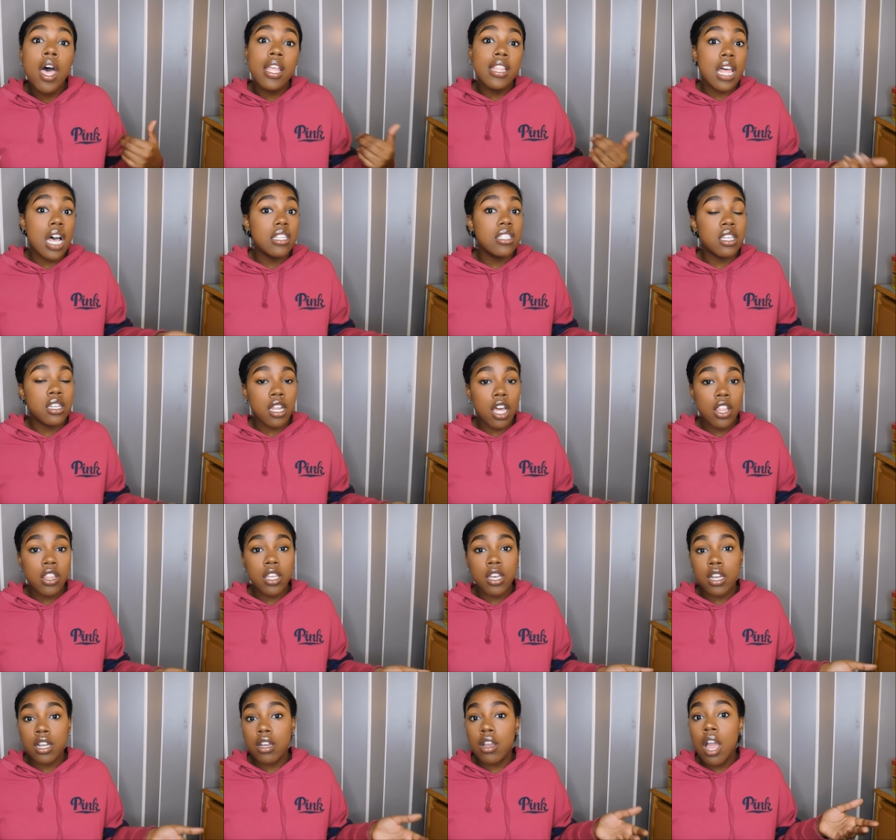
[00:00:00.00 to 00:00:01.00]
that's
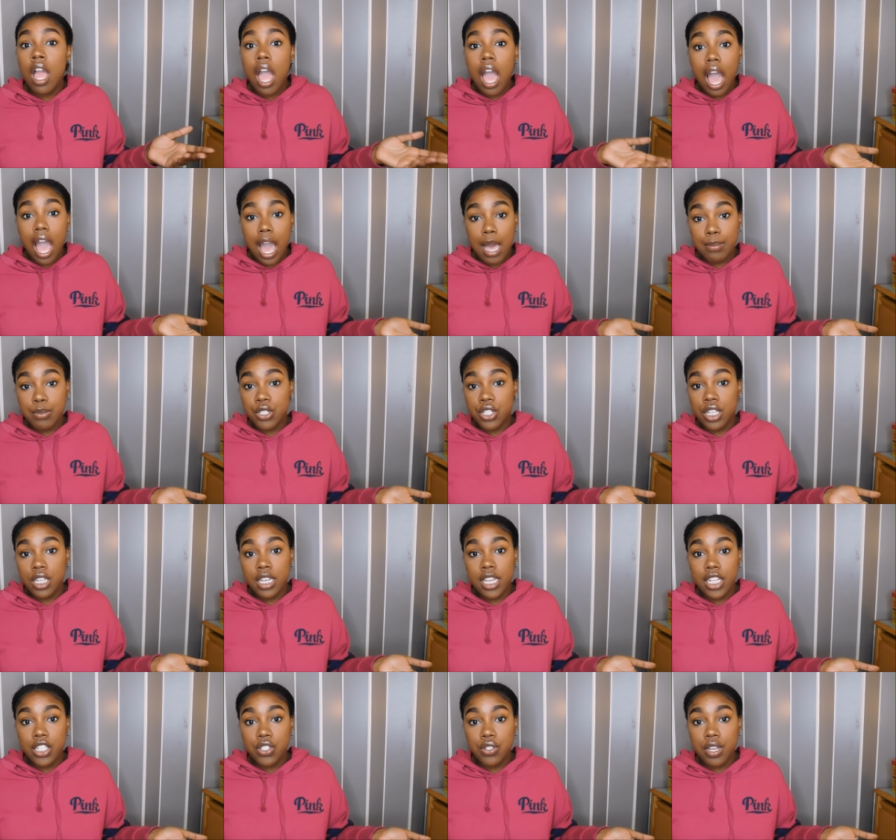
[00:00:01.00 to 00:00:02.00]
another option
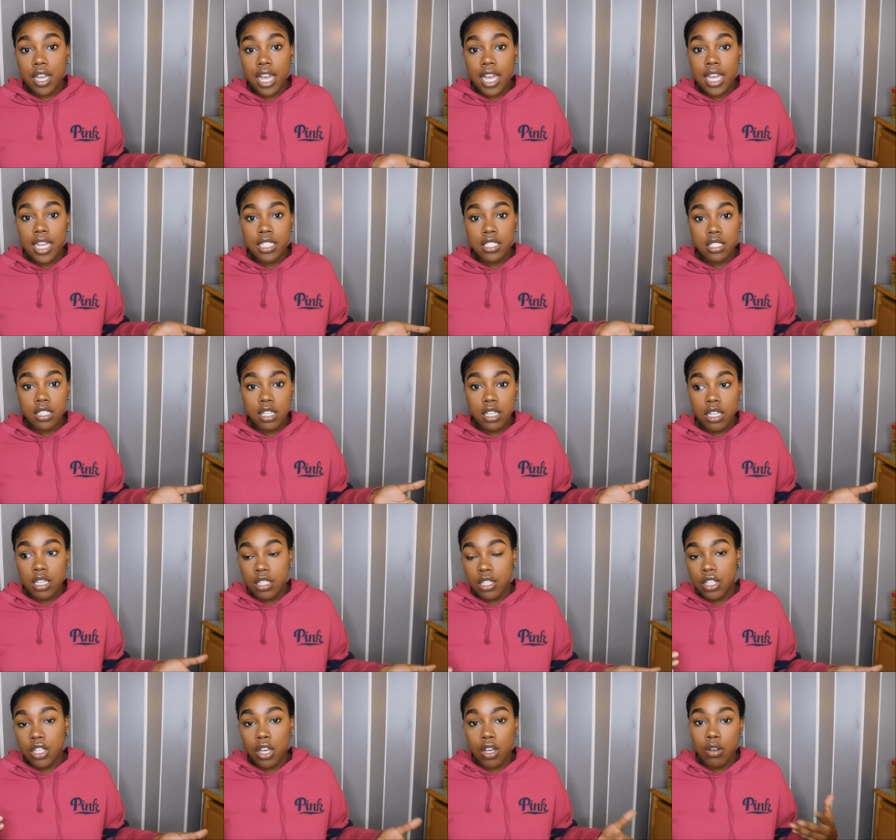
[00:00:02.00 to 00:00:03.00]
that you guys could
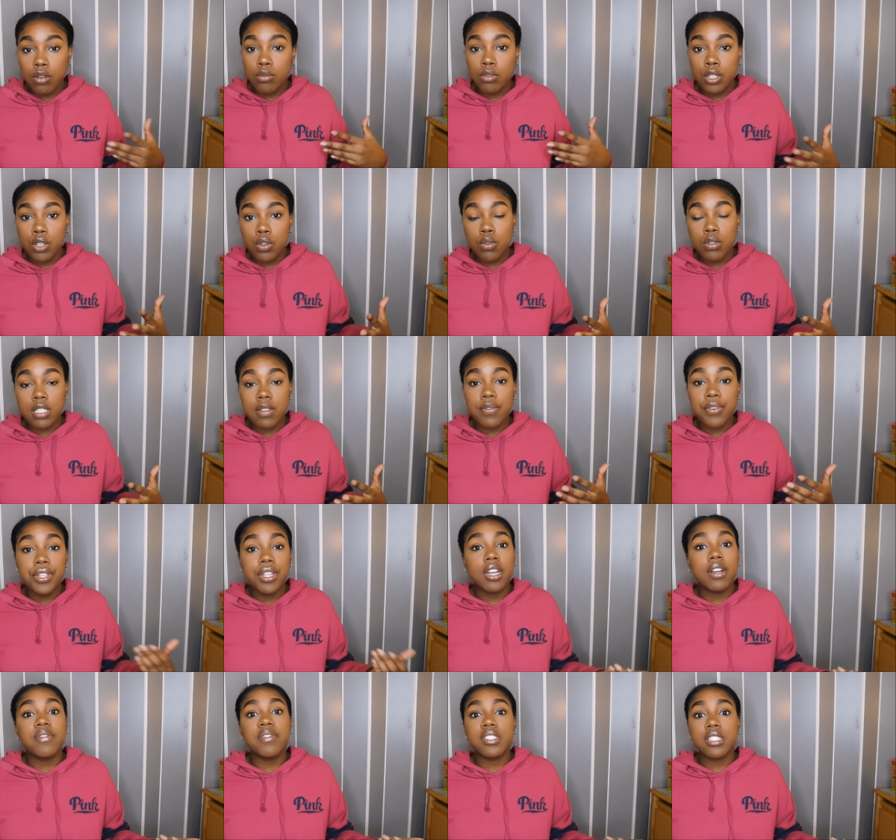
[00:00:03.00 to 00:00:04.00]
you know use if you're
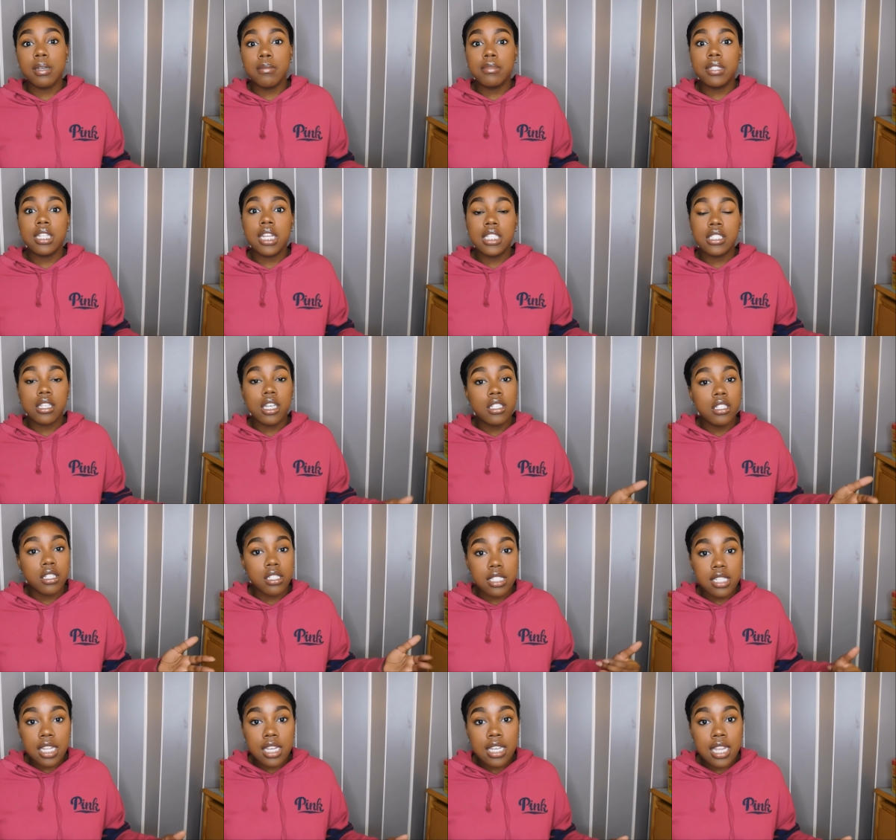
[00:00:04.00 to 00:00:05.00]
looking for something that's under
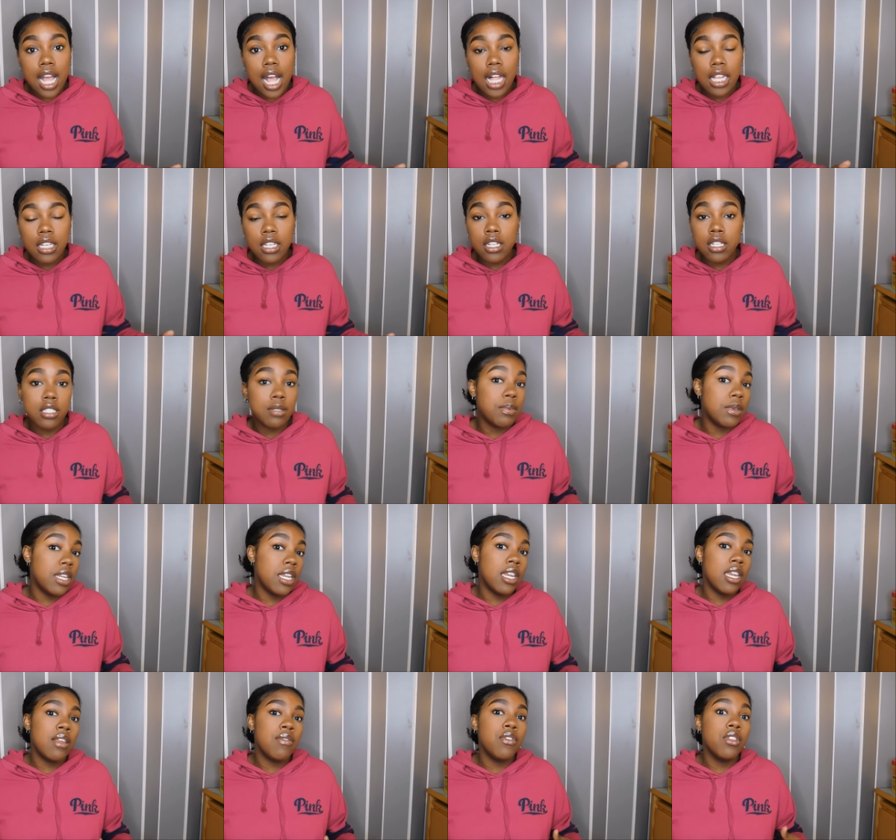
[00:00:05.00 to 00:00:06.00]
ten dollars but
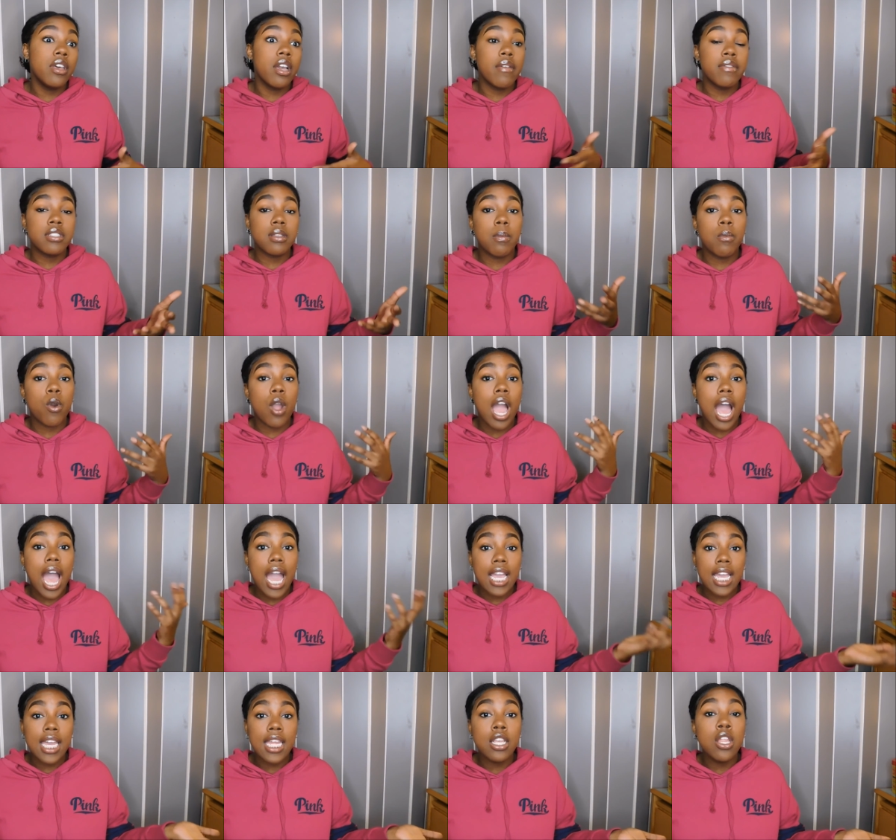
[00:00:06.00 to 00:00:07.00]
then if you're looking for some more
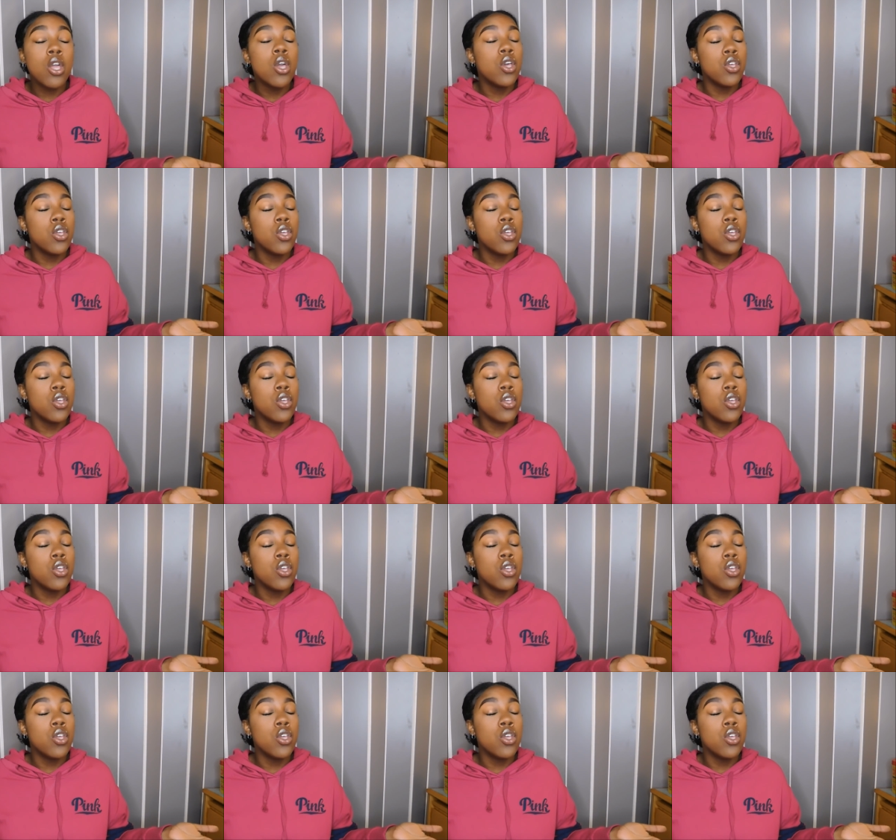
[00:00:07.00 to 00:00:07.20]
high-end,